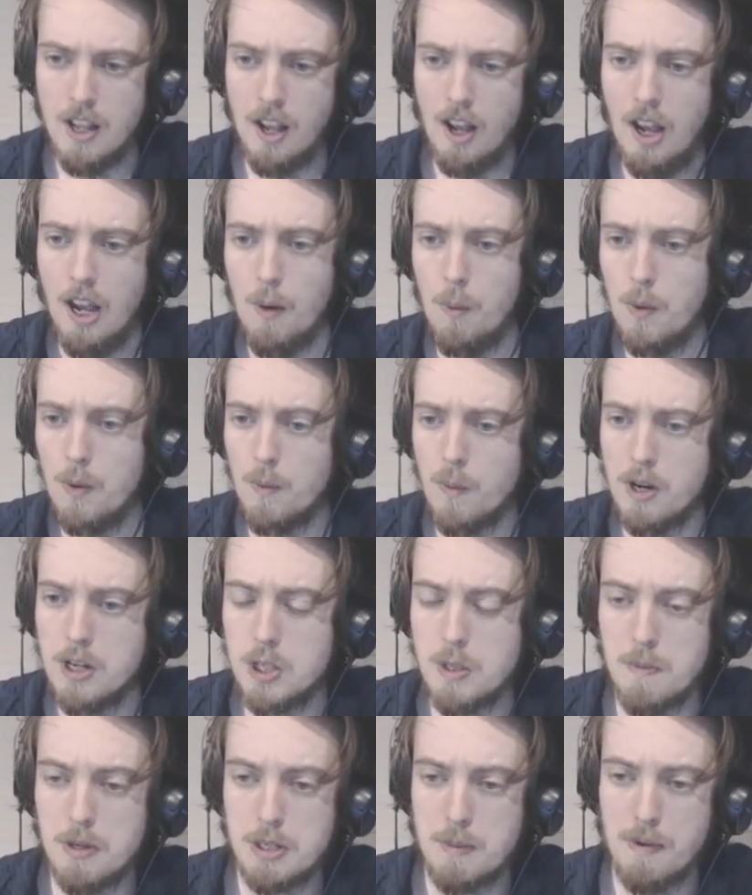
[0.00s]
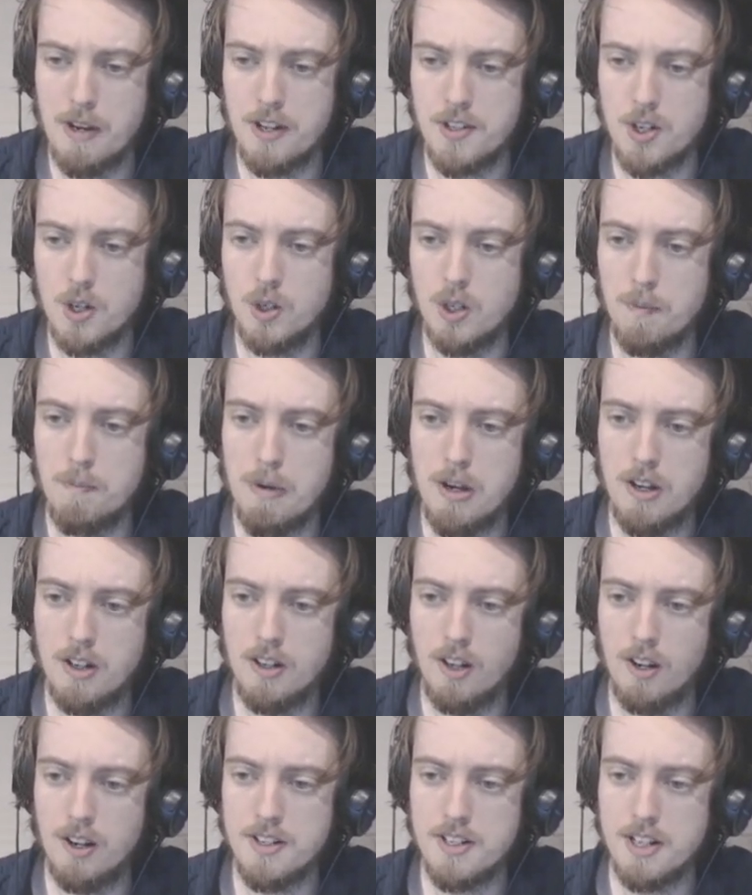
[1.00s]
I wouldn't worry too much about the token bar
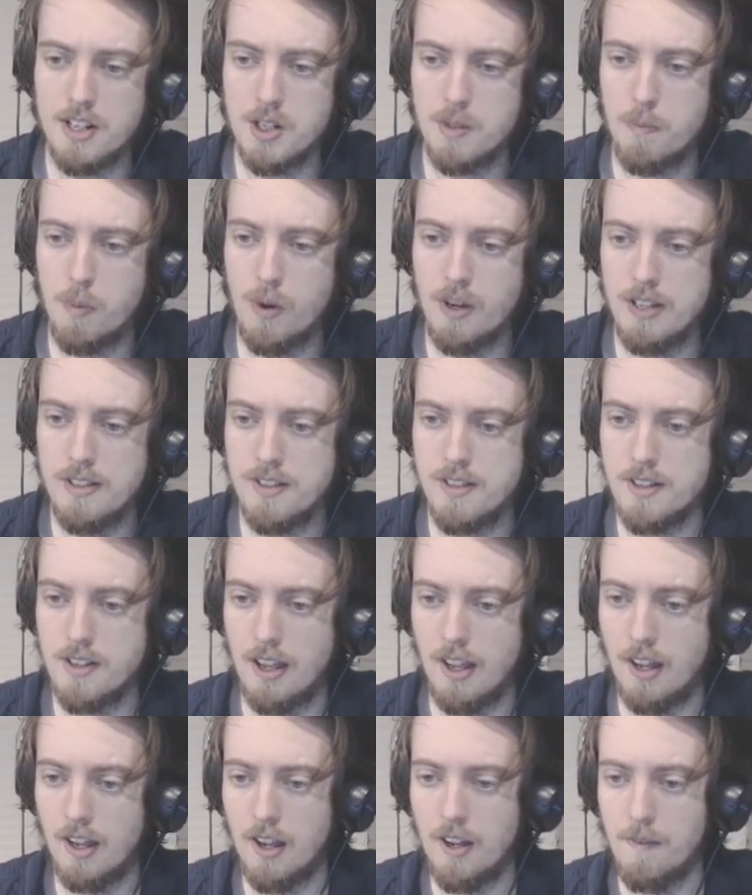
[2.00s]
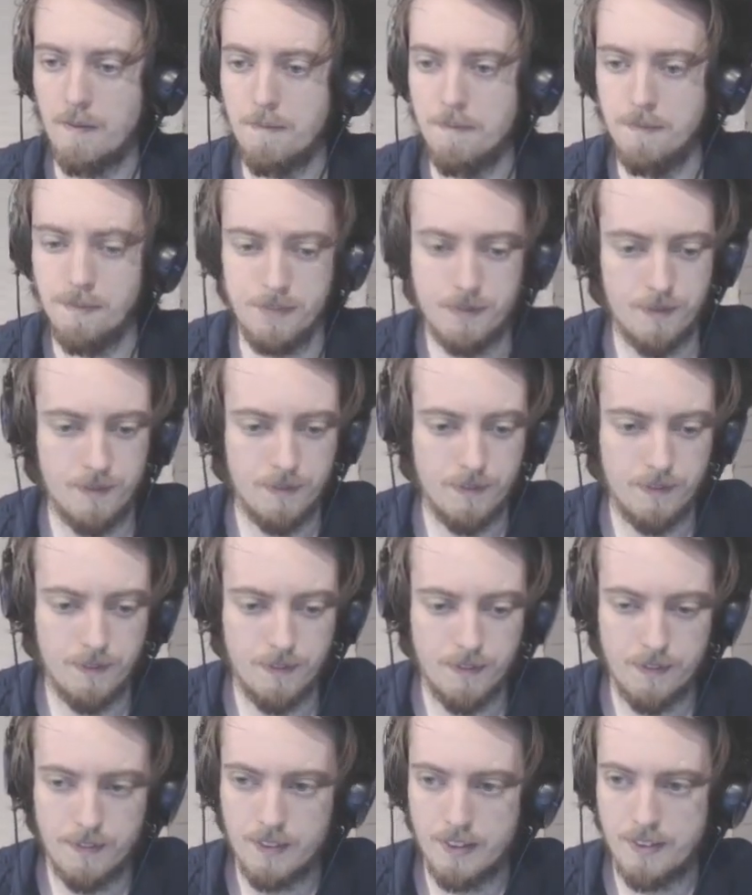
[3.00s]
colors at this point.
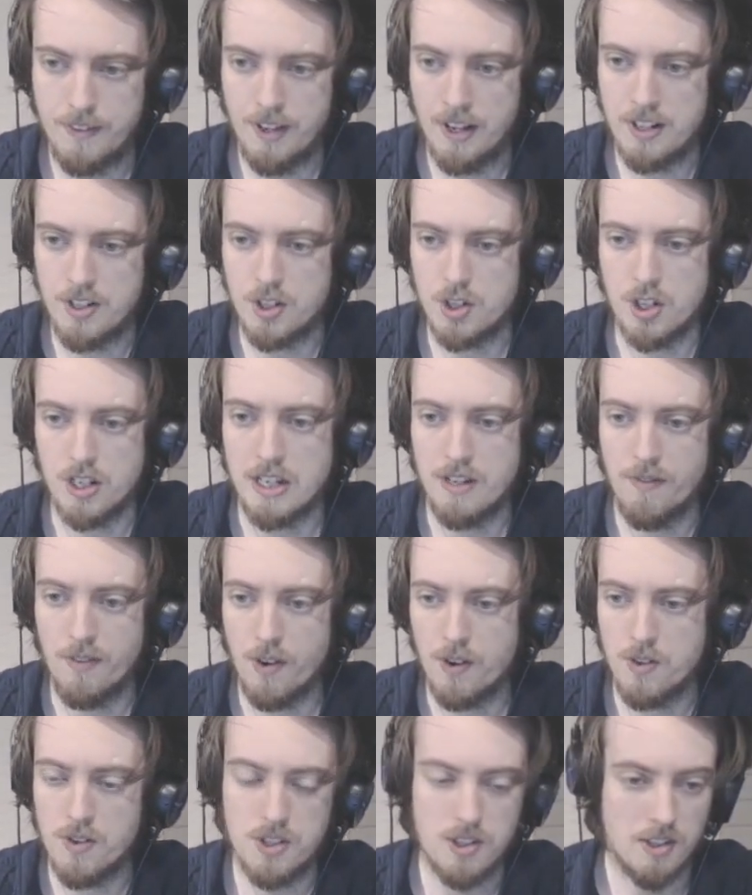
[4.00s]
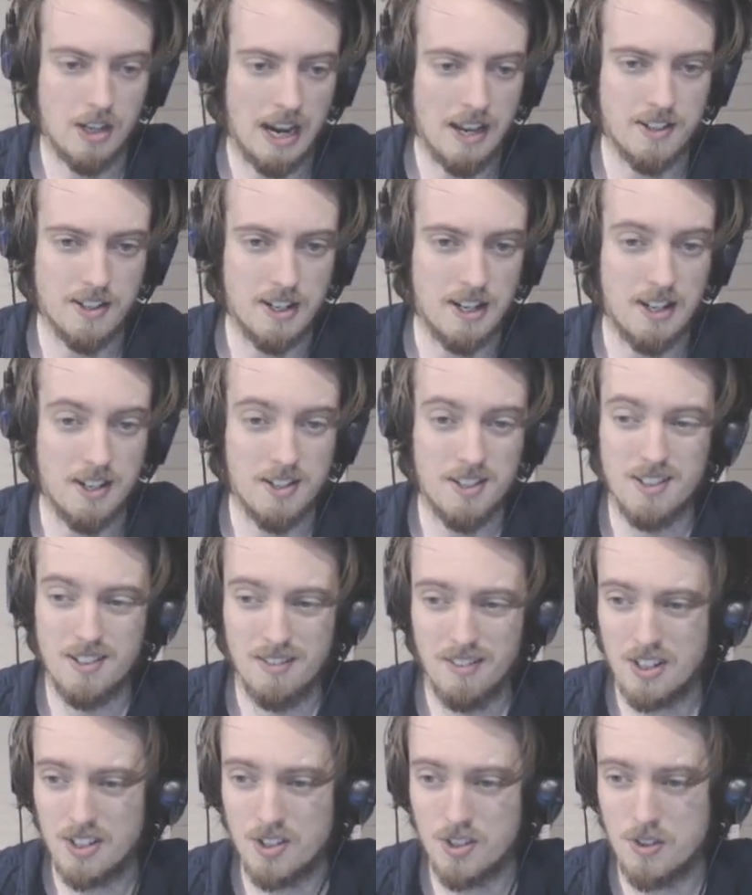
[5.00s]
I just leave those as it is
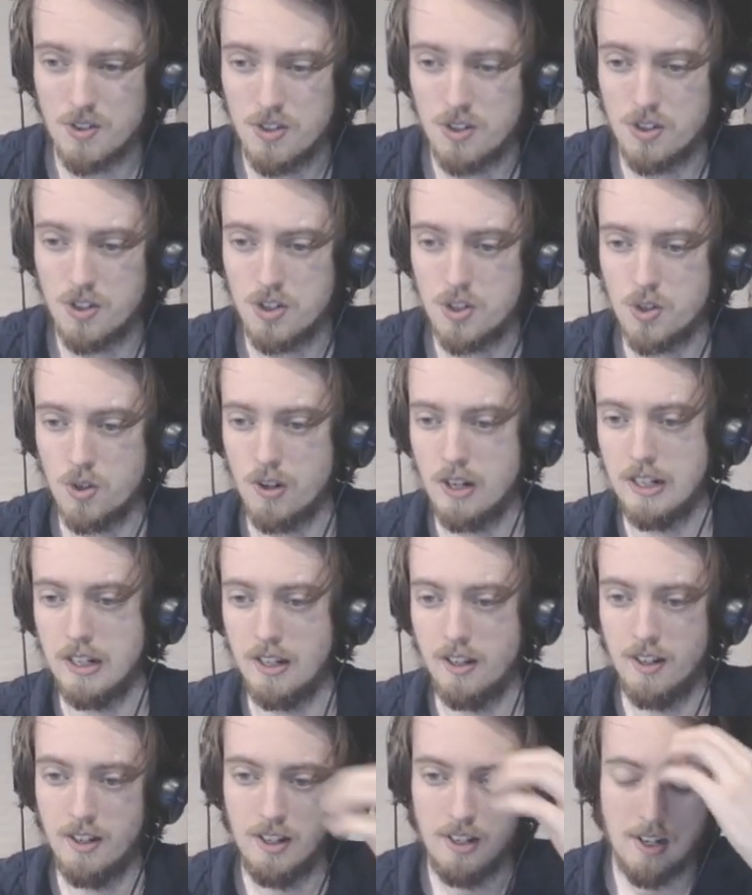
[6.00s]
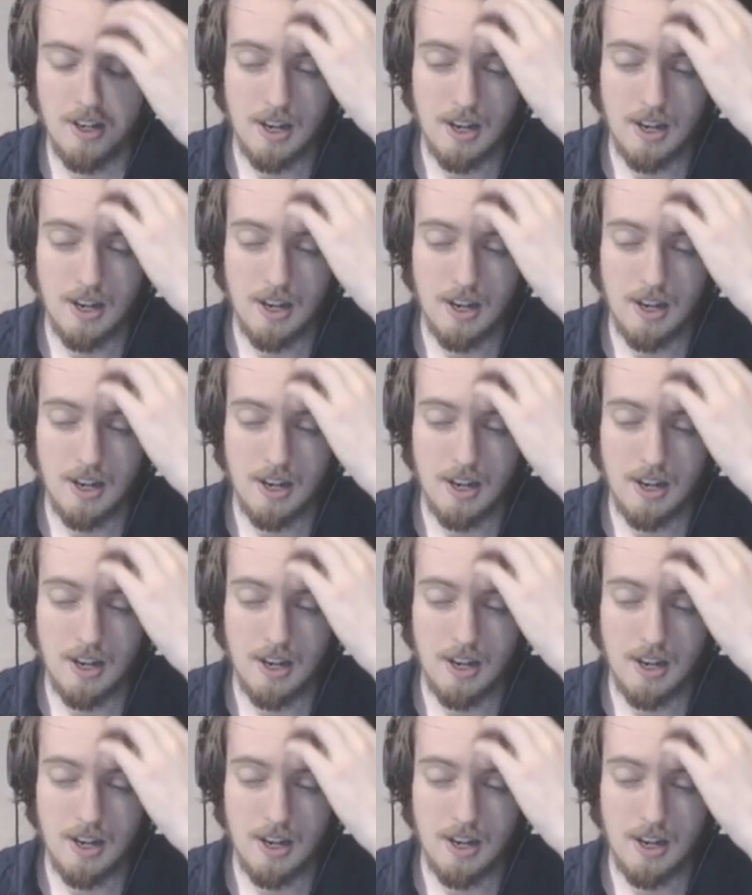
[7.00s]
as soon as you're just joining in.